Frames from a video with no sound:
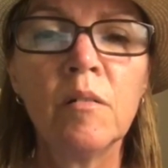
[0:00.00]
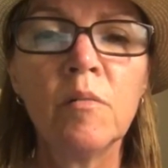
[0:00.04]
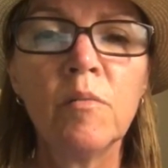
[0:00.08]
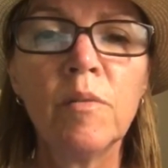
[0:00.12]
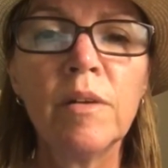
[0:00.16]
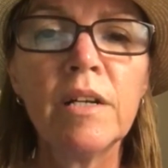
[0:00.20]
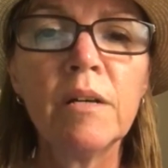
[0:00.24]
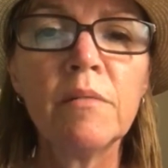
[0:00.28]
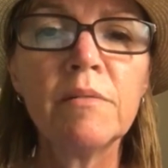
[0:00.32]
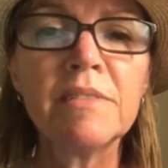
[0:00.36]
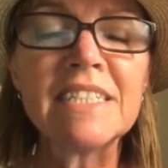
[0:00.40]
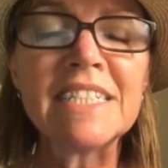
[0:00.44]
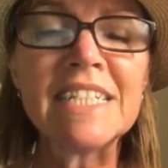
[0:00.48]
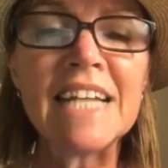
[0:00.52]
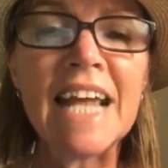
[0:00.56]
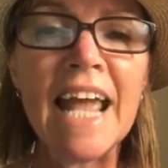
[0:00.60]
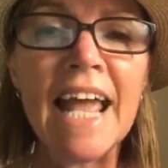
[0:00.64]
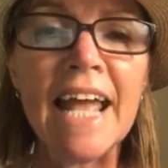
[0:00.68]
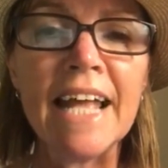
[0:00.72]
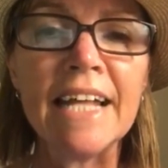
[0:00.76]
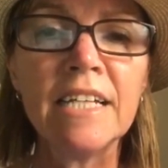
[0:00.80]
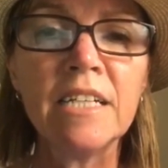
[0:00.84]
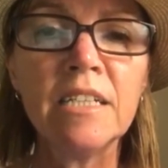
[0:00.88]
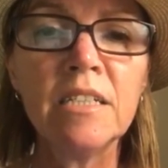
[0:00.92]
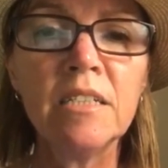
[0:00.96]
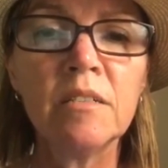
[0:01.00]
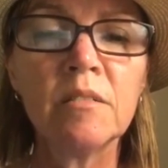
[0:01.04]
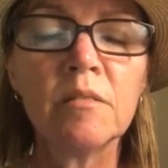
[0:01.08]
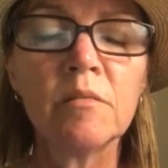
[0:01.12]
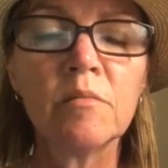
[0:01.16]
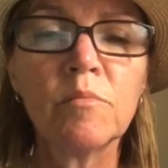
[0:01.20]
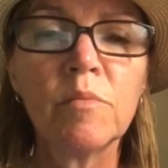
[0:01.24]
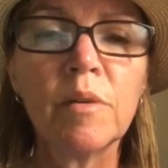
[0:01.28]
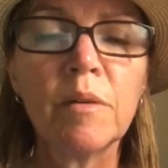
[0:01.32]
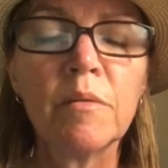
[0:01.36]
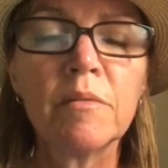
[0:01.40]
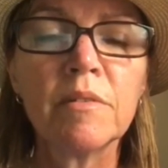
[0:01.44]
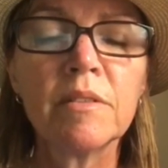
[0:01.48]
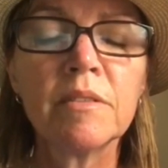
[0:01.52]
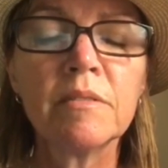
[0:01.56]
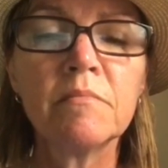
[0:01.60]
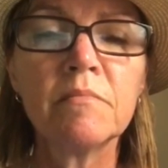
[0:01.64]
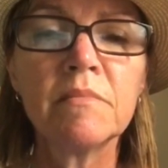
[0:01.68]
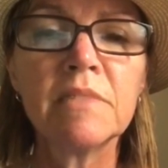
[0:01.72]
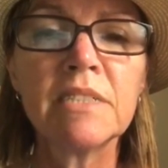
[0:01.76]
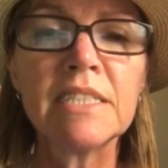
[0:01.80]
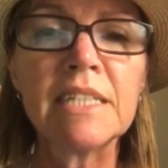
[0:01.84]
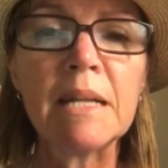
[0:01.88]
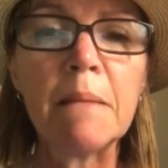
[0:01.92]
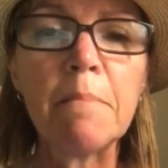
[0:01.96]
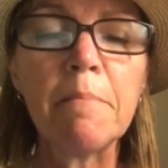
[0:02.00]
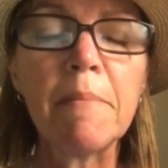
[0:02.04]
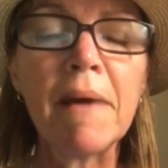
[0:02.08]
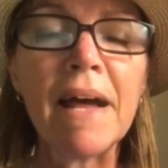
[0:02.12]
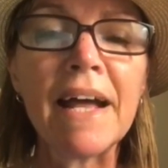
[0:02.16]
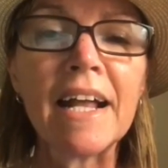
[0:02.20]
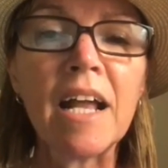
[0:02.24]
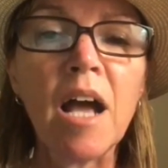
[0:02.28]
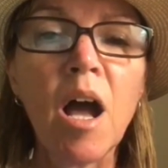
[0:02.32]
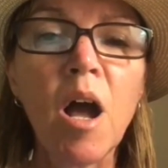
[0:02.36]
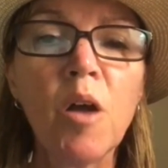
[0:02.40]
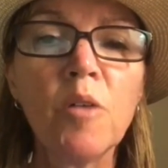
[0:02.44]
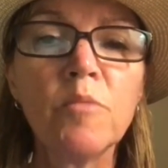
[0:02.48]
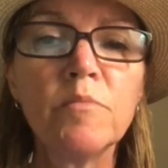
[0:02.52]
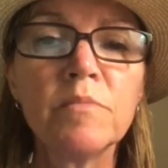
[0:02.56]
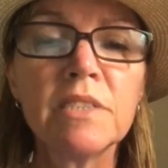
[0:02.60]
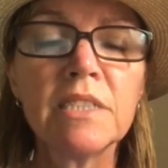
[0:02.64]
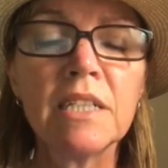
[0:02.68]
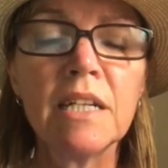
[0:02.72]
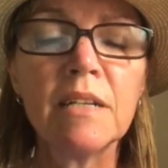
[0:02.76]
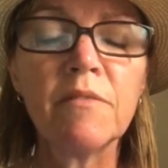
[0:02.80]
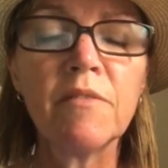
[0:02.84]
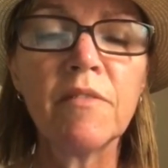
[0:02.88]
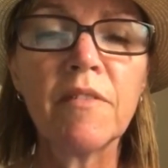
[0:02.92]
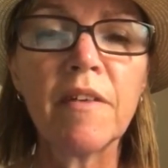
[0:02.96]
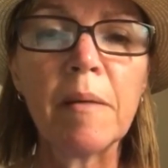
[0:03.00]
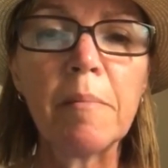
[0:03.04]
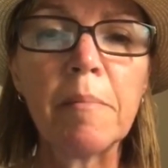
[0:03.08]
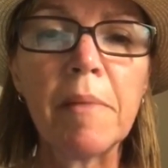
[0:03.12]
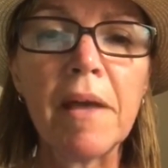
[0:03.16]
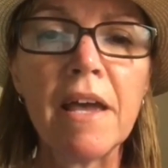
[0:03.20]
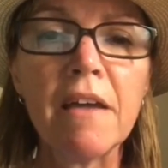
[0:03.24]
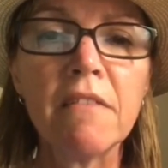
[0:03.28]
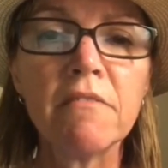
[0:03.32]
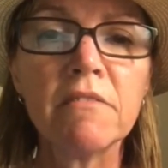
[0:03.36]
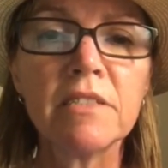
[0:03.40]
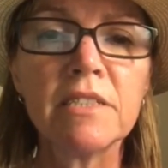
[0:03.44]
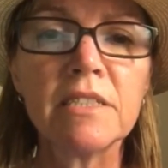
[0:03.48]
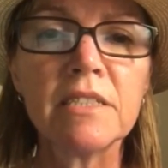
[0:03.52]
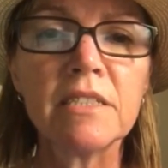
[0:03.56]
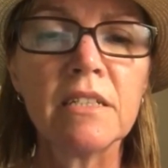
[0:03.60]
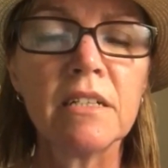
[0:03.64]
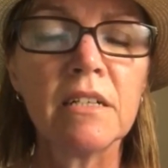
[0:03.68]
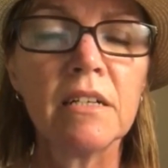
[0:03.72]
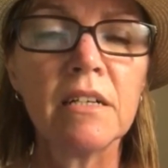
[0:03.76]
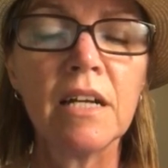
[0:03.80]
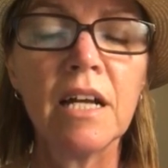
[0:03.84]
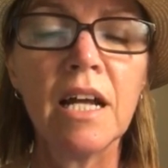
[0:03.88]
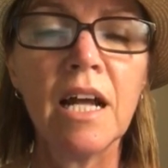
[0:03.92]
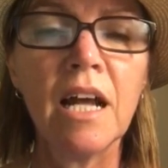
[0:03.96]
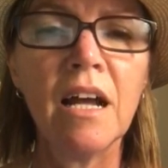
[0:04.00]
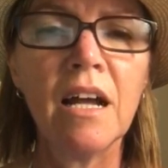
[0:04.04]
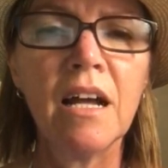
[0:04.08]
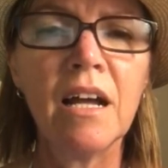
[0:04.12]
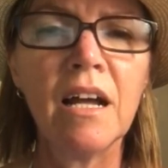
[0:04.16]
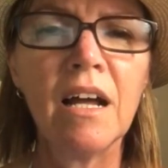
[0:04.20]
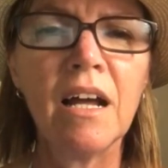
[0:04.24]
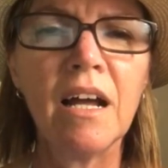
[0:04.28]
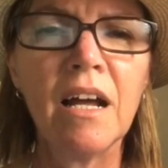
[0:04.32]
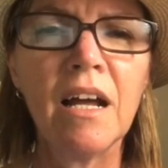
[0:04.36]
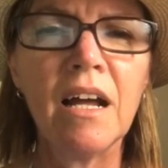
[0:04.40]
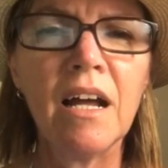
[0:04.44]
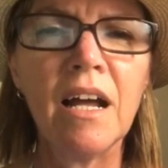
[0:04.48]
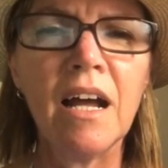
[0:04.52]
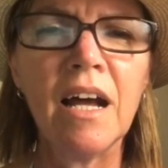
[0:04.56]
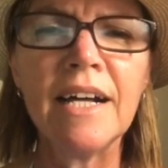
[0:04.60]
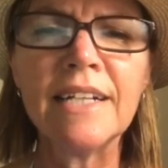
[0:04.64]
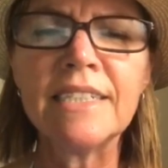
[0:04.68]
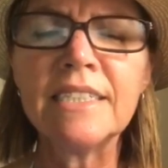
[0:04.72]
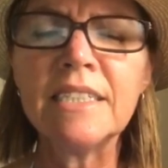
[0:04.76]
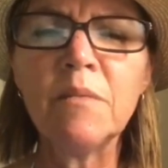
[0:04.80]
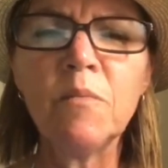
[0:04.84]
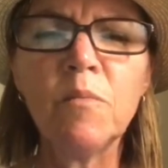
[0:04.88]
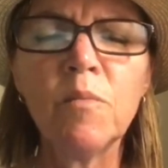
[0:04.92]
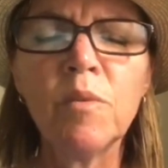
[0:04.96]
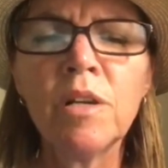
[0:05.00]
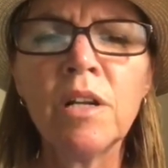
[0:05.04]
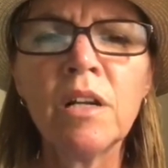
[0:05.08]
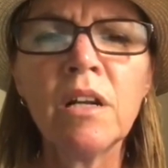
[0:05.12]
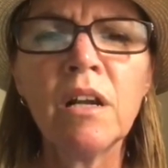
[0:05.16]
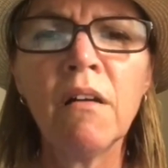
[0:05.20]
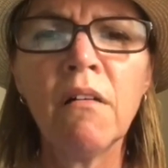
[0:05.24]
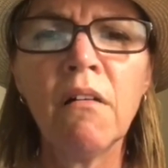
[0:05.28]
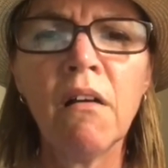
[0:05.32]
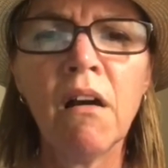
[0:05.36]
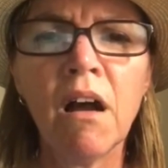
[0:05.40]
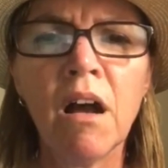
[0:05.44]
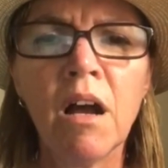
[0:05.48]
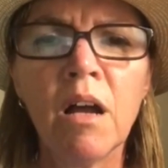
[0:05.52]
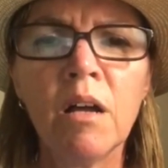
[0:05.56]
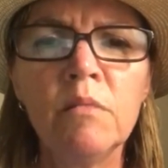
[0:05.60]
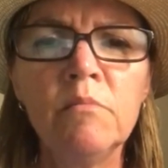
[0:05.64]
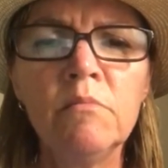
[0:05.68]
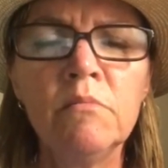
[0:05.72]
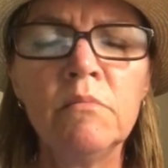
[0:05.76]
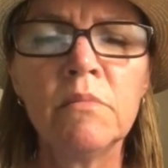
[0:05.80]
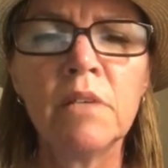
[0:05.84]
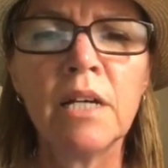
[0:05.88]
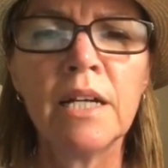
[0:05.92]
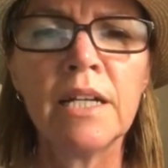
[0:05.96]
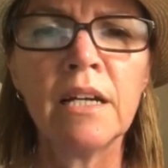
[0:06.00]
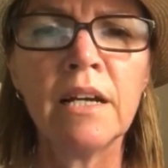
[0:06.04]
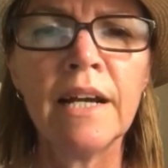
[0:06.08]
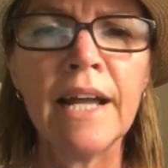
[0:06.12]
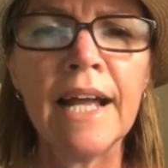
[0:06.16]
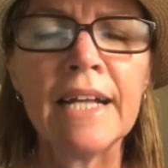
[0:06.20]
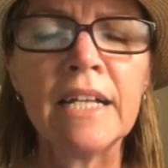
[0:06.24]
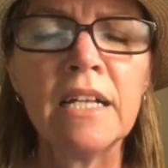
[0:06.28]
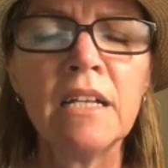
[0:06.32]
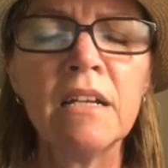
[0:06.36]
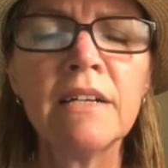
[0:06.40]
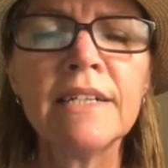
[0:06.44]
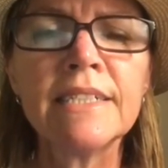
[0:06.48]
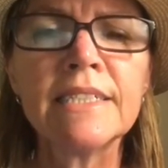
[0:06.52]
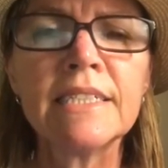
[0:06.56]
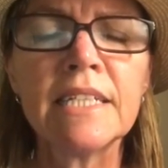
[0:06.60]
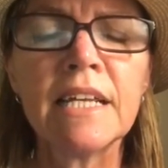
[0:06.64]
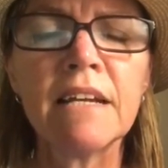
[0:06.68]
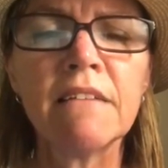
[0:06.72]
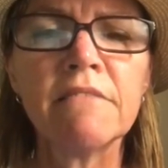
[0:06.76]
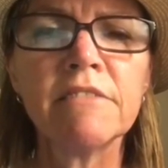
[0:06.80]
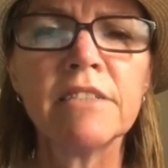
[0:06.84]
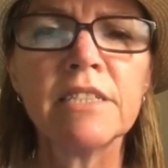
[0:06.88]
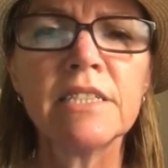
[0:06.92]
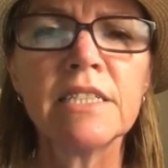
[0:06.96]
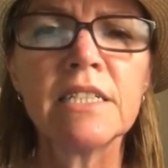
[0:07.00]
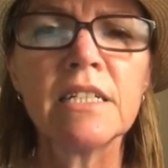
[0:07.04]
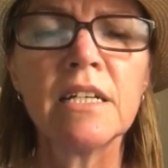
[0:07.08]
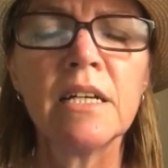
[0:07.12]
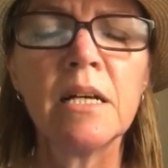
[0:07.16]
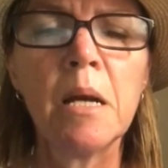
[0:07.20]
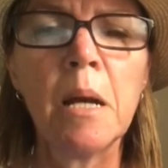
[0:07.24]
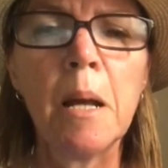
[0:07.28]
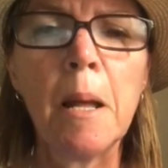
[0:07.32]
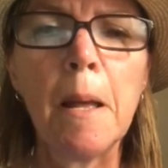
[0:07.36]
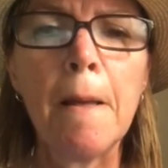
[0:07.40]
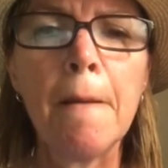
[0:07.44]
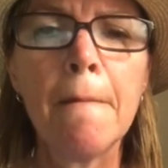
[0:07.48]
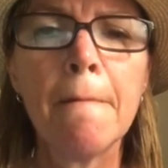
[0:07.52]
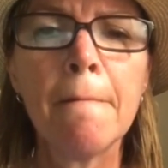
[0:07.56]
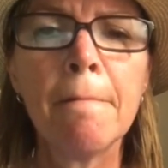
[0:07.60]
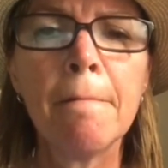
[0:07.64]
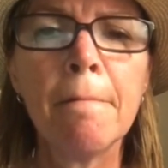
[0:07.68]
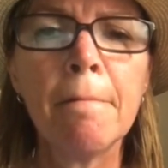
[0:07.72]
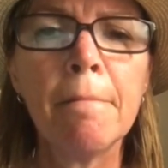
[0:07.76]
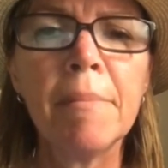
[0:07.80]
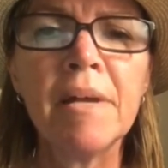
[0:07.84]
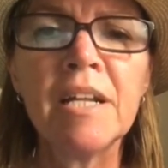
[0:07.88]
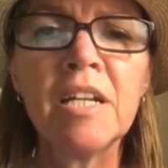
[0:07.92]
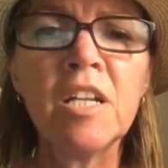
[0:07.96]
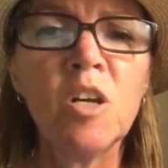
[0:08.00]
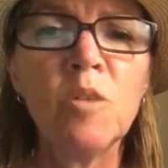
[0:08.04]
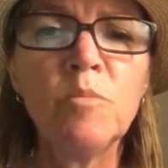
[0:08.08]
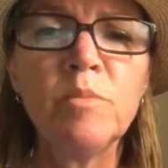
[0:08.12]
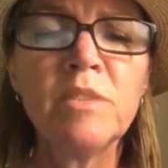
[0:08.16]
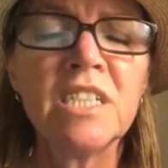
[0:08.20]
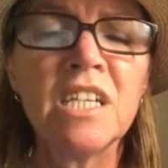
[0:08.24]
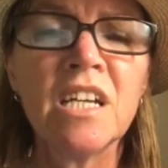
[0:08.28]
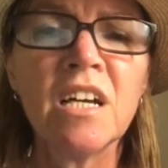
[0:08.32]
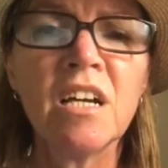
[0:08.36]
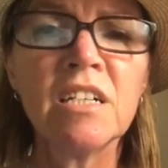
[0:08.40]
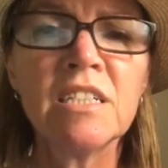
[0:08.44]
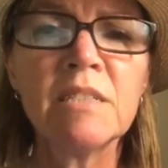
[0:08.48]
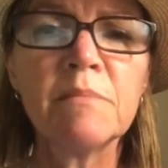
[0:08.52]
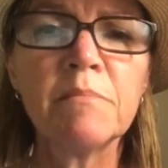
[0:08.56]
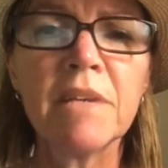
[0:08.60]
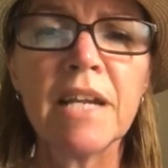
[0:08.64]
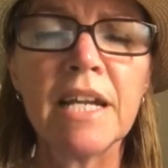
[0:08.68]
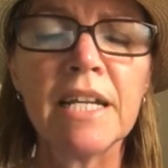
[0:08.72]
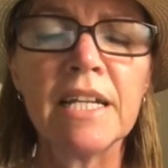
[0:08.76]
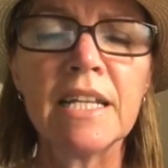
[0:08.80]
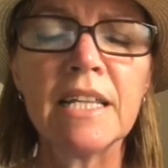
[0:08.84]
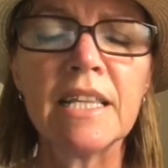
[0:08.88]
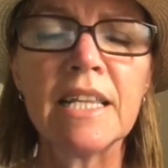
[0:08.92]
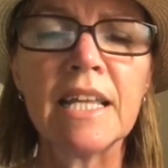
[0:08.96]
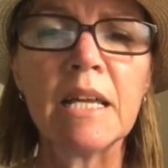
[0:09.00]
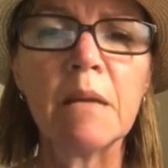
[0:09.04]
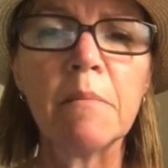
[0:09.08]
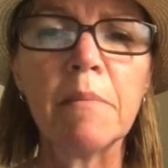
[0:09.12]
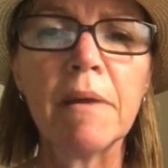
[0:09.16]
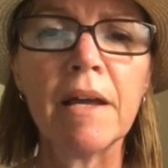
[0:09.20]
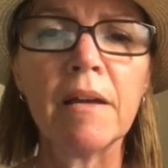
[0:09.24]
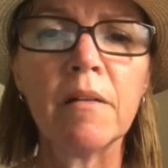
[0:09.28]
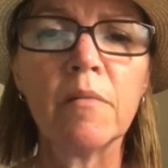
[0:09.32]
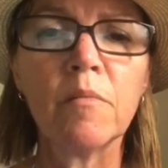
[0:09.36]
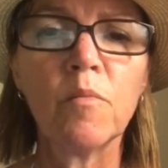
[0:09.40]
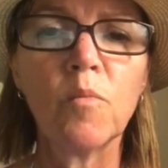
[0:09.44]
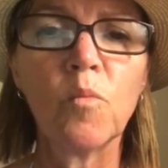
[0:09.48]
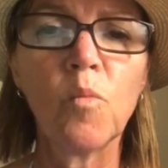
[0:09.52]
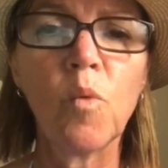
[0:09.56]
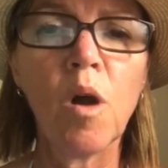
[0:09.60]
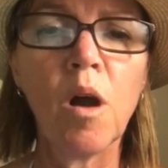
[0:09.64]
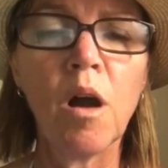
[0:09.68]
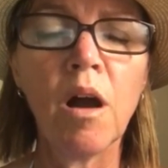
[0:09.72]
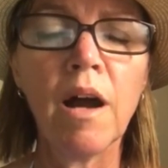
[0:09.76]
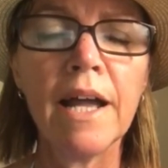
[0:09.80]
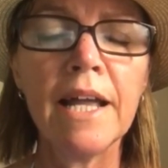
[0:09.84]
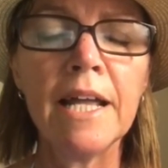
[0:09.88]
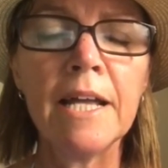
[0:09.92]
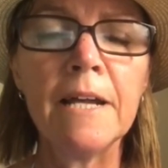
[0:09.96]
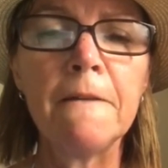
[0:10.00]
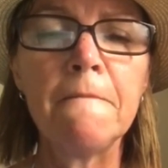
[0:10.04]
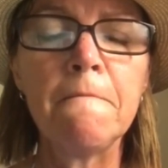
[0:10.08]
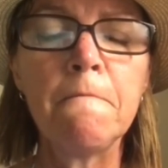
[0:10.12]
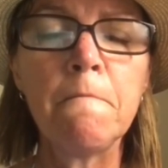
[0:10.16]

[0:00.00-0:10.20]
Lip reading: When I was 10, we were sent back home to live with our parents. I didn't want to go home and I had night terrors, but nobody asked me anything about why.